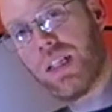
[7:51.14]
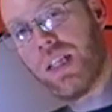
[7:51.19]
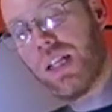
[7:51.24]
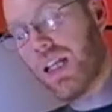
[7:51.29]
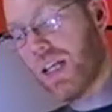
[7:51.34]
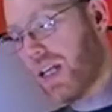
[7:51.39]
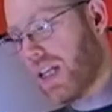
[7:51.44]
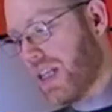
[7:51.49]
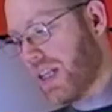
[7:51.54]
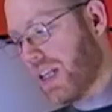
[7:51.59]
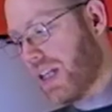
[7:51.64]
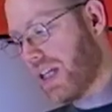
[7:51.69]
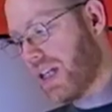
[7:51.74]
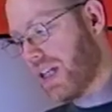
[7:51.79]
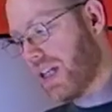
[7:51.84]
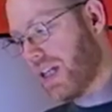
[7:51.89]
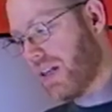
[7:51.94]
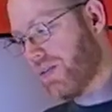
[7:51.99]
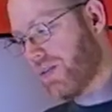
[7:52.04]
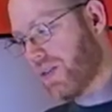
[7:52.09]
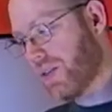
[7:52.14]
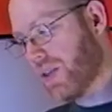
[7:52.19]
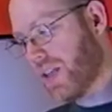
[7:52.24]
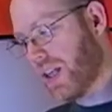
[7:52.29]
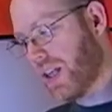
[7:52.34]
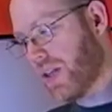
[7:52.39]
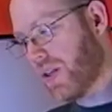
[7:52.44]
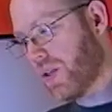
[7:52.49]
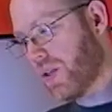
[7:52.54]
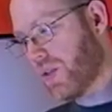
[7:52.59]
And then after
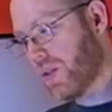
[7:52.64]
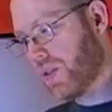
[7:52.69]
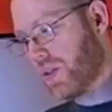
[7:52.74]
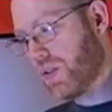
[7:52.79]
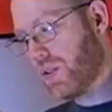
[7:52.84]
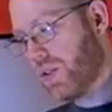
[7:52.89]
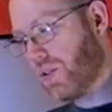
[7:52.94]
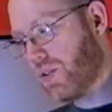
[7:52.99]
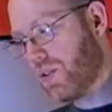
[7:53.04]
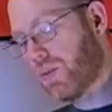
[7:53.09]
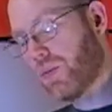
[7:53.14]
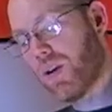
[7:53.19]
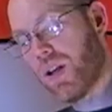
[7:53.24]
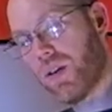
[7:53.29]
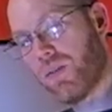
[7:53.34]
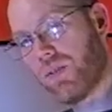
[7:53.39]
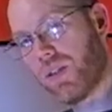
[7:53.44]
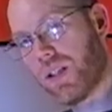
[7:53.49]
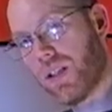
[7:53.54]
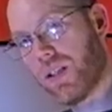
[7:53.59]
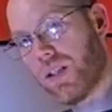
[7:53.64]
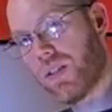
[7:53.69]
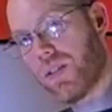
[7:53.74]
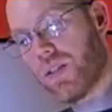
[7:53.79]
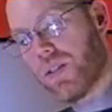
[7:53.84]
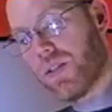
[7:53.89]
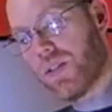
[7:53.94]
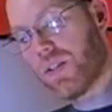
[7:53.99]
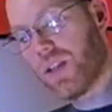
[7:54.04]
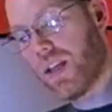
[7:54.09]
those two small runs,